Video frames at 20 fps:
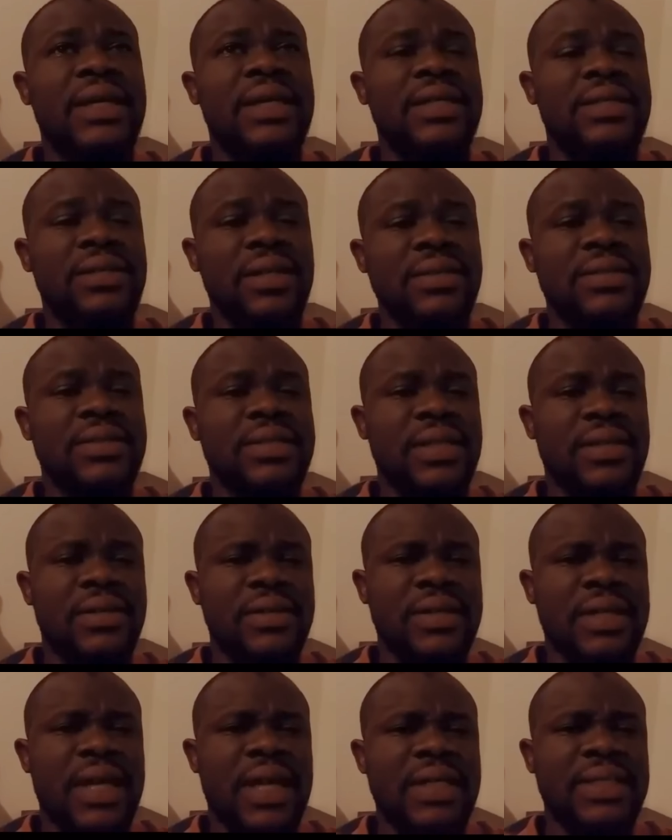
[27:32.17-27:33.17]
he does
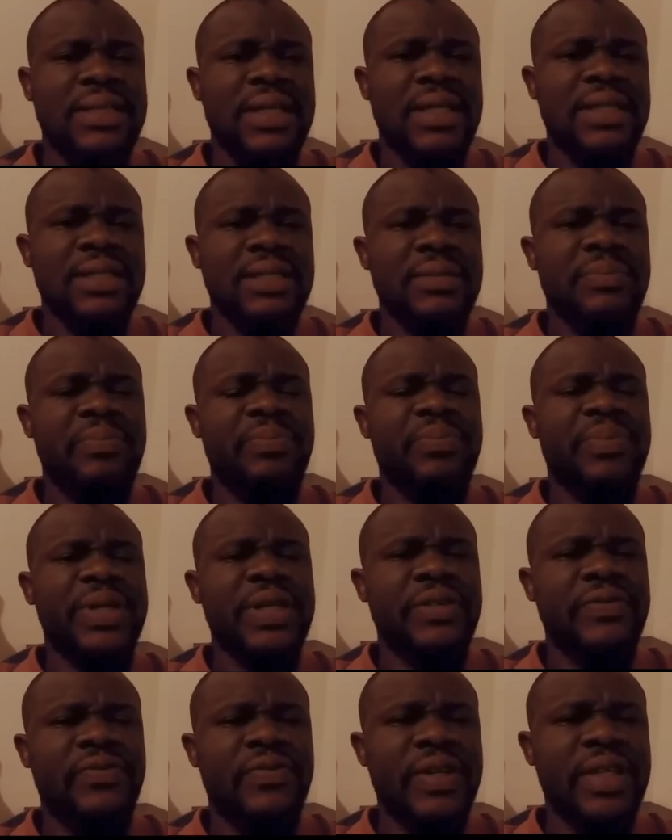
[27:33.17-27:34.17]
recognize that in the
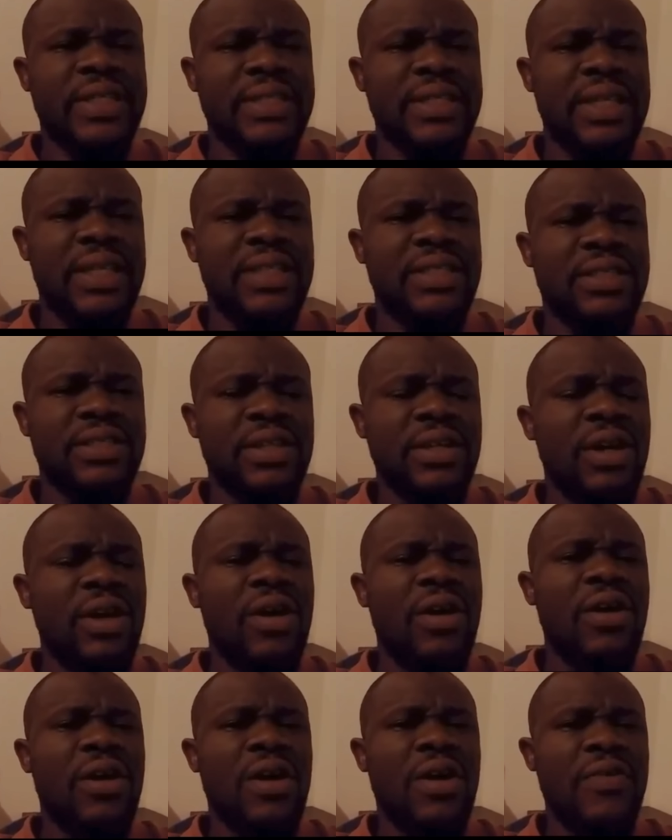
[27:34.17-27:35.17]
perfect nature
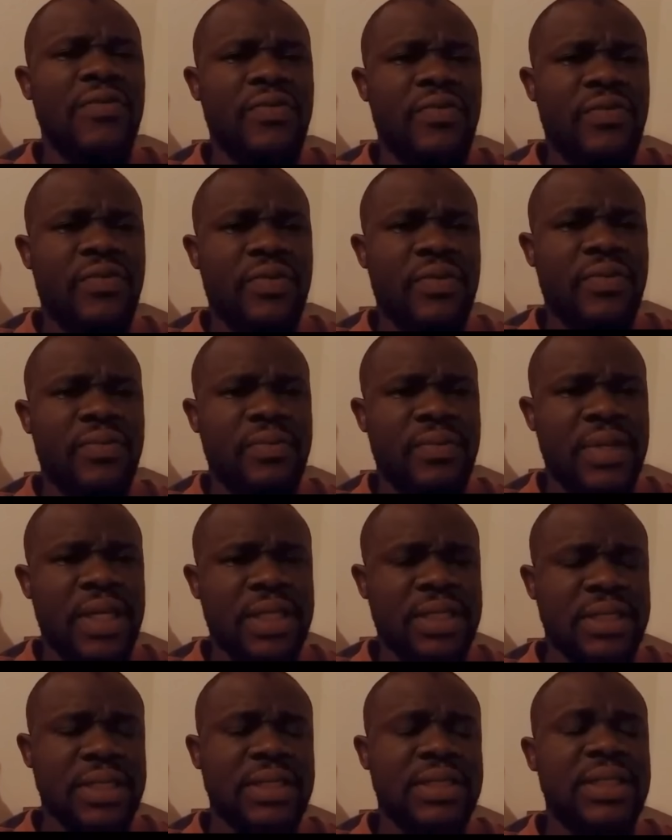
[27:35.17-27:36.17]
of
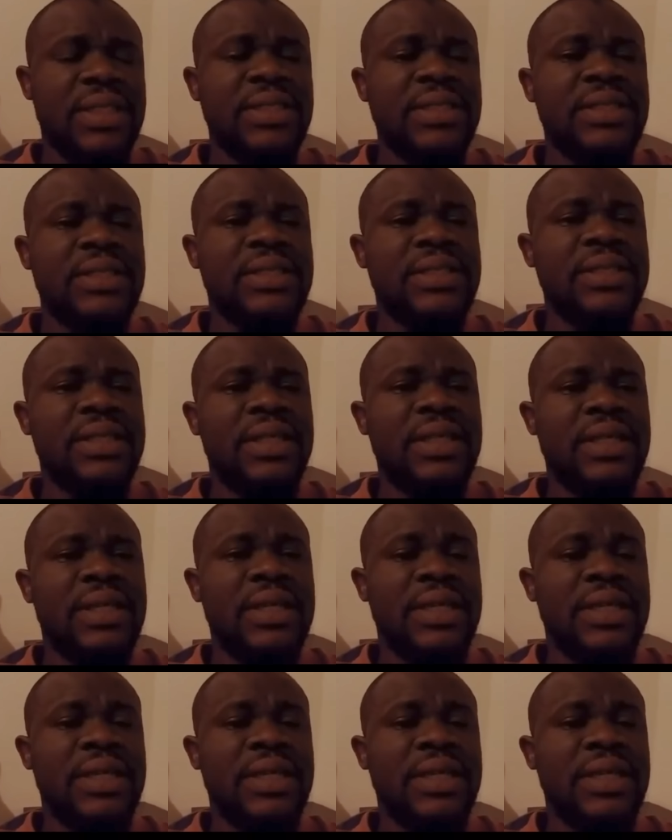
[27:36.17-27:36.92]
existence,